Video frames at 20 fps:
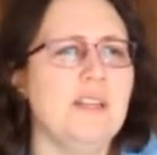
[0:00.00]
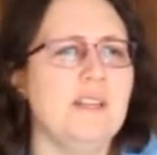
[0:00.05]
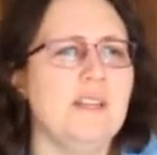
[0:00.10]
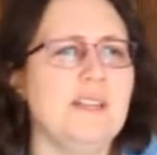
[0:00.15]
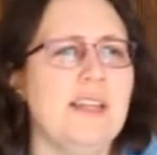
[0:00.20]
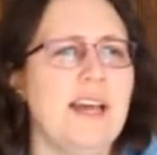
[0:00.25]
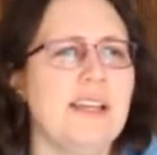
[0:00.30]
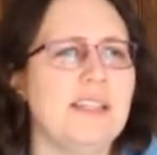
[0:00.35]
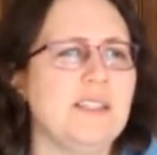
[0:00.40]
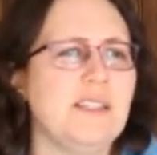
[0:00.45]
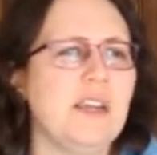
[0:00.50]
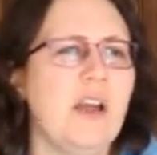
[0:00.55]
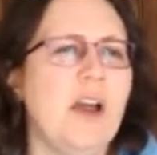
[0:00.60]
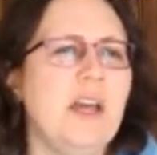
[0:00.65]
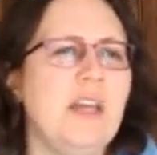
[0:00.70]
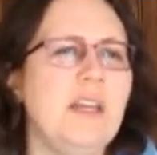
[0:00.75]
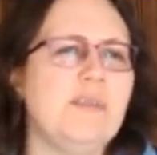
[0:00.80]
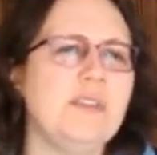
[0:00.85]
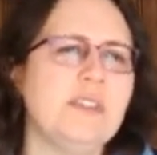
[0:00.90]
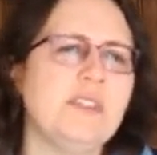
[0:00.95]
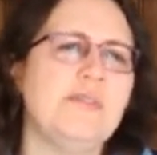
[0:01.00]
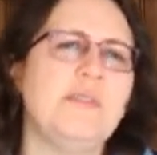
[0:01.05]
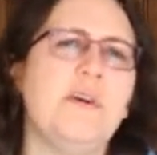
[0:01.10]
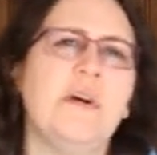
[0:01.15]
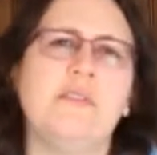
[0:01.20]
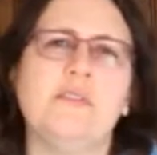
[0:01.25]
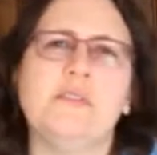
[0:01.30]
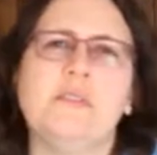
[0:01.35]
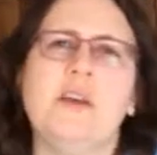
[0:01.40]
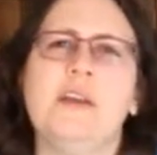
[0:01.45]
That's kind of as
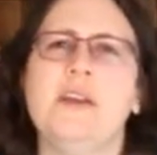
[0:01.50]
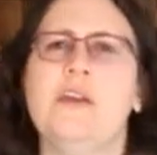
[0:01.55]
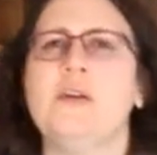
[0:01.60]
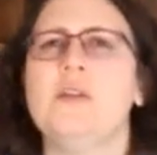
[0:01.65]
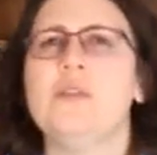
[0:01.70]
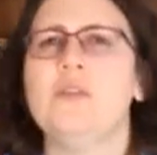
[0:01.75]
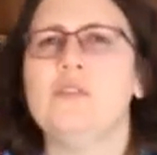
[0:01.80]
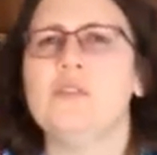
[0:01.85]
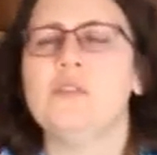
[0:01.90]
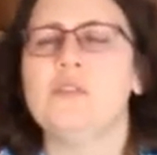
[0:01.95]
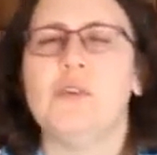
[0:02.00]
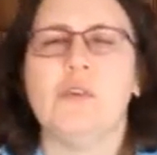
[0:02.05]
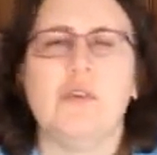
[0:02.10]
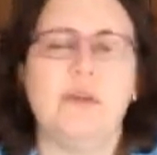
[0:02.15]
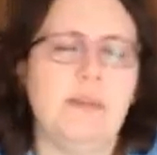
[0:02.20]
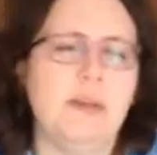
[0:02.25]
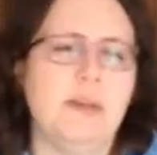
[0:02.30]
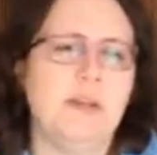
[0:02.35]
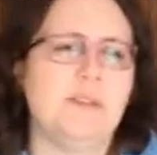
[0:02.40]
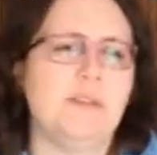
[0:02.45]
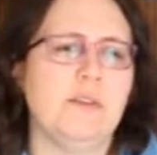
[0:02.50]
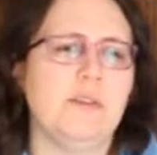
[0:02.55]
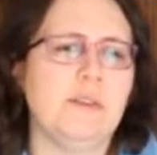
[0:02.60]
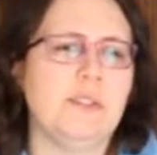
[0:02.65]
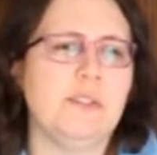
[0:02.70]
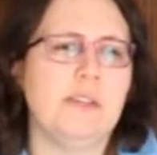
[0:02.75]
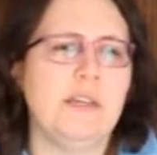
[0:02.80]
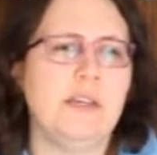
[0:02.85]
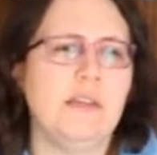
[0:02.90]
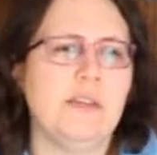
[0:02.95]
far as I got in the story, because
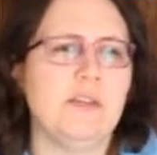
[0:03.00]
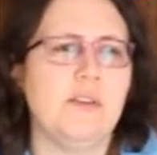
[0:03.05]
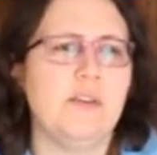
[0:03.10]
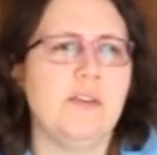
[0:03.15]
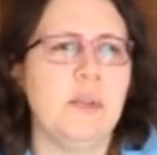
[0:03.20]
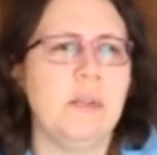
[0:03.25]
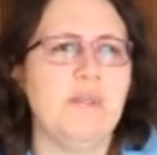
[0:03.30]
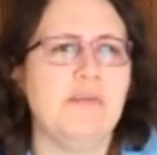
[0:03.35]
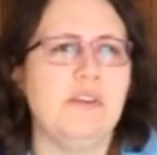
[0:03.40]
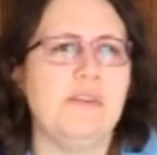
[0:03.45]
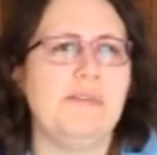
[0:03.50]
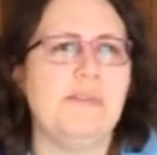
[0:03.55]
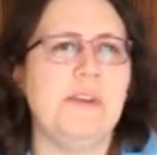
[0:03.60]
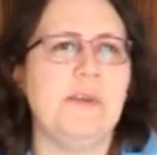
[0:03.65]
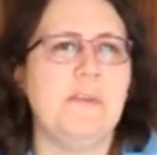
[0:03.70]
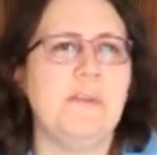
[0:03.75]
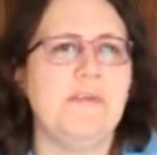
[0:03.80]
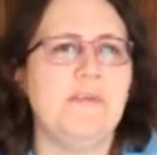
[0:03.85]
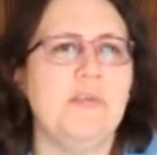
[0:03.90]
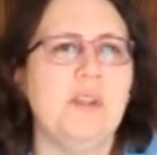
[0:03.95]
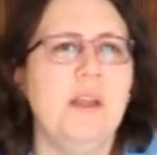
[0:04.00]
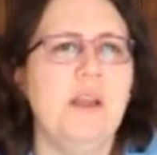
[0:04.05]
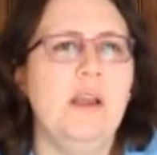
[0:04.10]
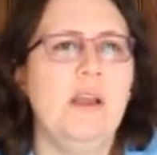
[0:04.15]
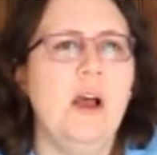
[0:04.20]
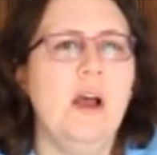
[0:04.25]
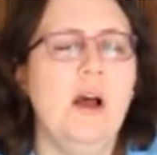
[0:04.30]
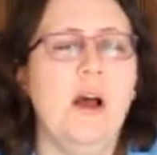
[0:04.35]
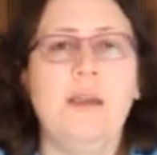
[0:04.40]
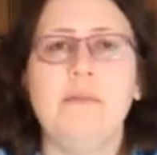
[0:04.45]
obviously it's only a preview.
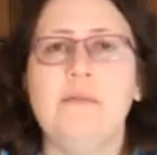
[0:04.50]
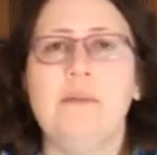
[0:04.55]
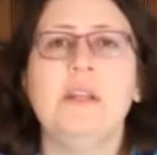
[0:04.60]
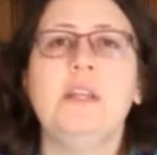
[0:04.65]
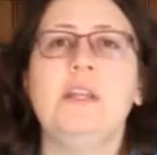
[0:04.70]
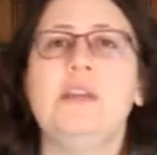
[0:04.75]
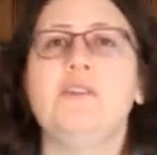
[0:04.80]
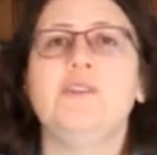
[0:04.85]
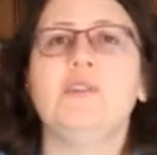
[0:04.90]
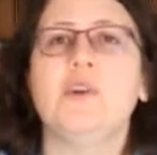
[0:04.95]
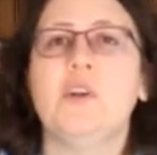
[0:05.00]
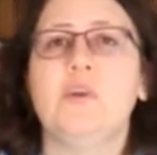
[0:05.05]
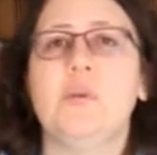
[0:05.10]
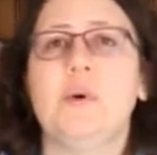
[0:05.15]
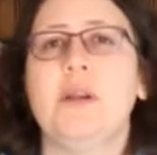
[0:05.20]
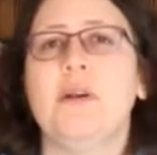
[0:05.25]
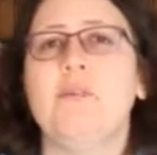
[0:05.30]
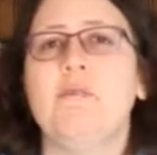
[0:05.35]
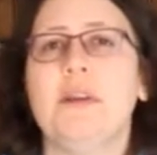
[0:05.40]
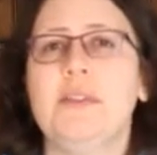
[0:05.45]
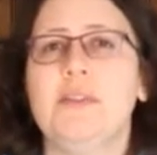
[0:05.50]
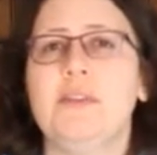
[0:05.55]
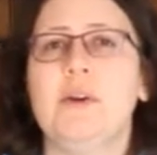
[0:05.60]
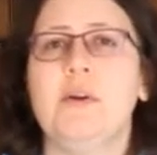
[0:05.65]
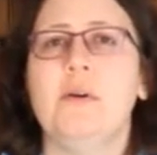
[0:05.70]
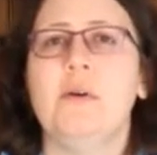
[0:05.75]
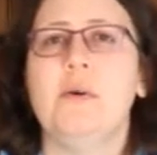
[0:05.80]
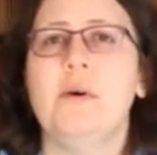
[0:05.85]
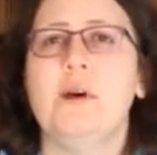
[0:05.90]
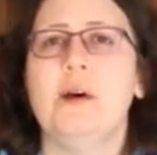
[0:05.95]
I really enjoyed what I read
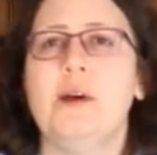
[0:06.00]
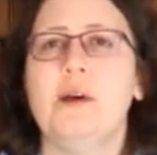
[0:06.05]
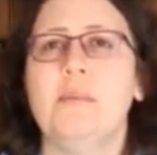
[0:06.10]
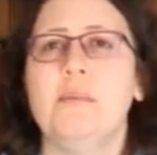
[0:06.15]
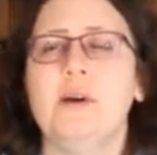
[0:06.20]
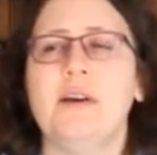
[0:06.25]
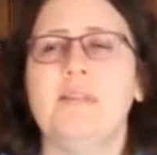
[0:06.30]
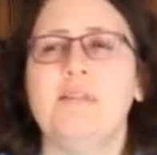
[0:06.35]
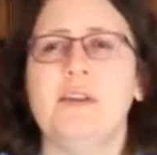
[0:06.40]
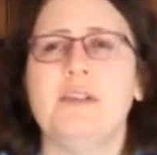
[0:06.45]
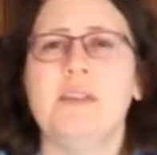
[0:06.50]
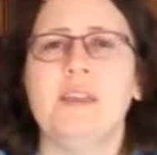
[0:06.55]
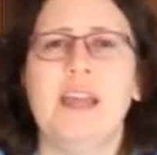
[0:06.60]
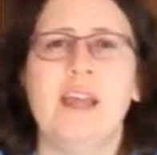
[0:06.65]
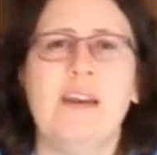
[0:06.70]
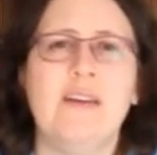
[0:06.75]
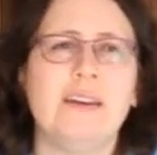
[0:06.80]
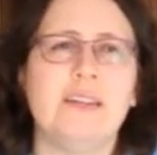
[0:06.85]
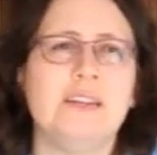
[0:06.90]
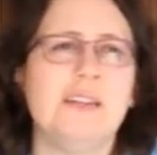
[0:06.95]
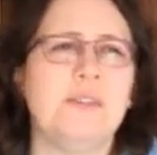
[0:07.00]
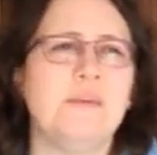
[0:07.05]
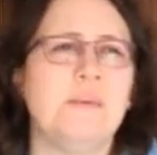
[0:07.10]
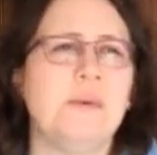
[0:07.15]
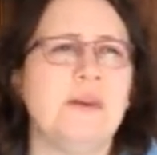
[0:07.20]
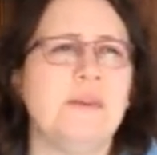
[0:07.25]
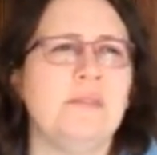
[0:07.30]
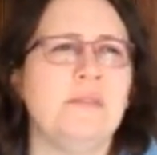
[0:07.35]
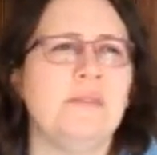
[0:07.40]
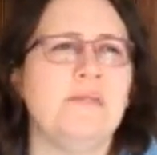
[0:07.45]
though. I found the characters
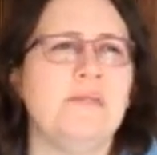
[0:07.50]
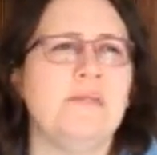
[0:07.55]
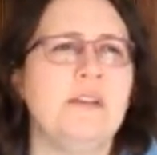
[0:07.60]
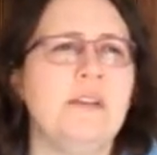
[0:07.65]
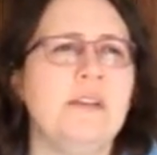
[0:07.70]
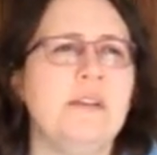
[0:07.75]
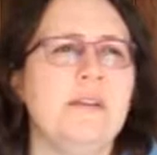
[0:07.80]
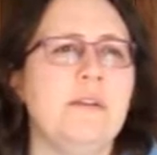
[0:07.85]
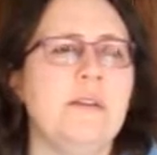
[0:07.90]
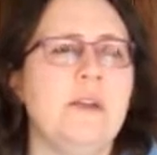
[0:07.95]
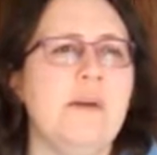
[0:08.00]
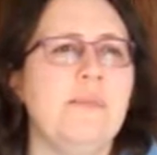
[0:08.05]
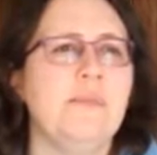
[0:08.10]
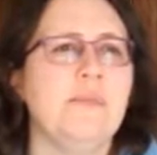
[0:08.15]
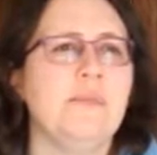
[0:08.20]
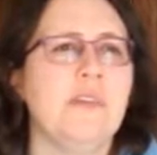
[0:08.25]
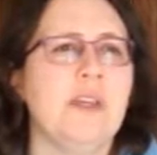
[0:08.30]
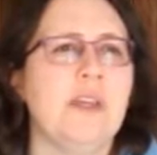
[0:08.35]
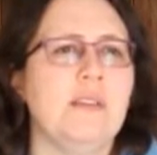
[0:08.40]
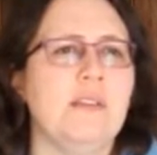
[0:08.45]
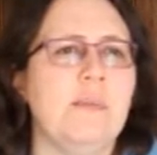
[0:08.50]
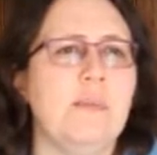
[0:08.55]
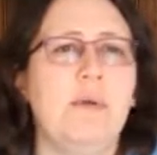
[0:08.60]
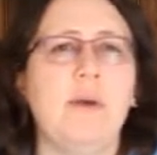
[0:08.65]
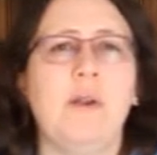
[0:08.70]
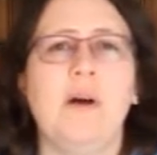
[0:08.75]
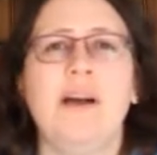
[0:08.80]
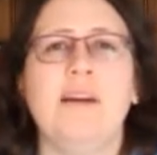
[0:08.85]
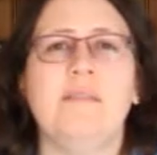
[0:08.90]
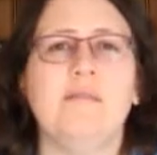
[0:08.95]
well written, the
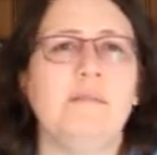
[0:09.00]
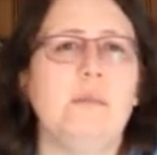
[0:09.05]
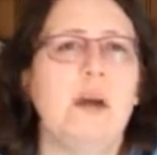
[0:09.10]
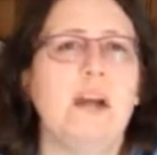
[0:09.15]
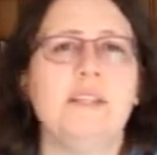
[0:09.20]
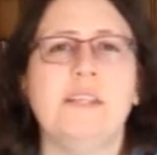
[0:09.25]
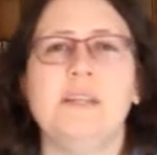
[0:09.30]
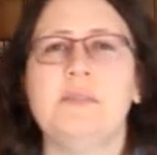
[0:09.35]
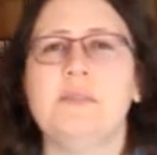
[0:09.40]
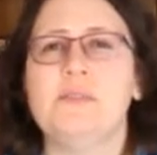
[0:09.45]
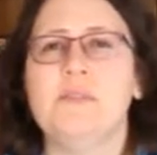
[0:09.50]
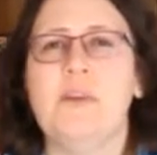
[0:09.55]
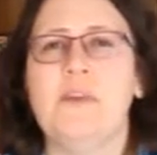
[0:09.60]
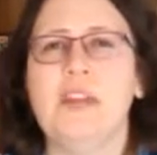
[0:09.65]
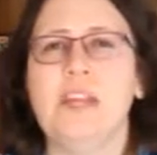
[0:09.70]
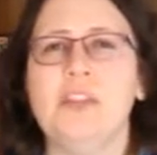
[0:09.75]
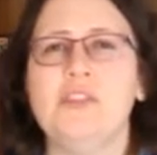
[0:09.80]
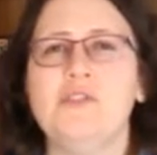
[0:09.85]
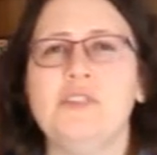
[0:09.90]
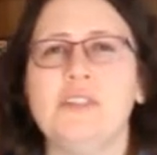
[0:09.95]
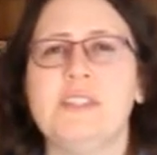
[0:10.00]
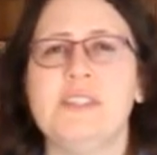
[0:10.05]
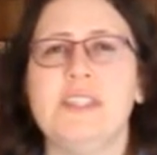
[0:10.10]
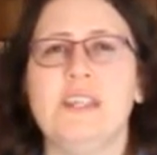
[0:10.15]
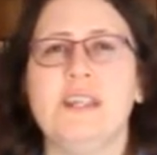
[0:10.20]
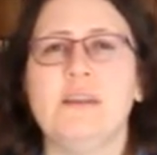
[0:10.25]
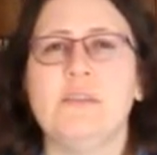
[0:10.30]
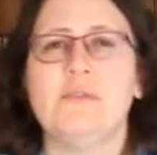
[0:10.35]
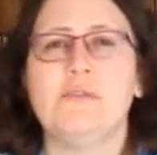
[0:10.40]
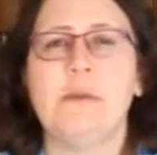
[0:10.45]
plot idea was very
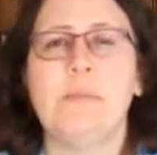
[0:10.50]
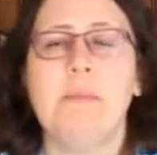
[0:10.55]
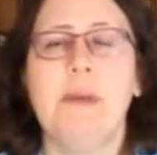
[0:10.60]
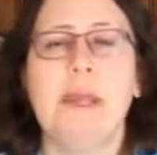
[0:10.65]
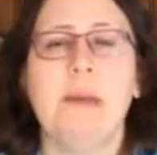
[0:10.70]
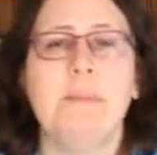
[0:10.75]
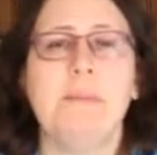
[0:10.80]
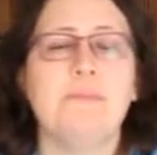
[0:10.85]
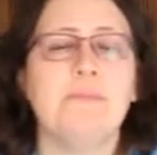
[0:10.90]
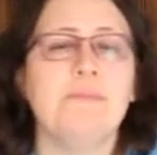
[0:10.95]
interesting and gripping,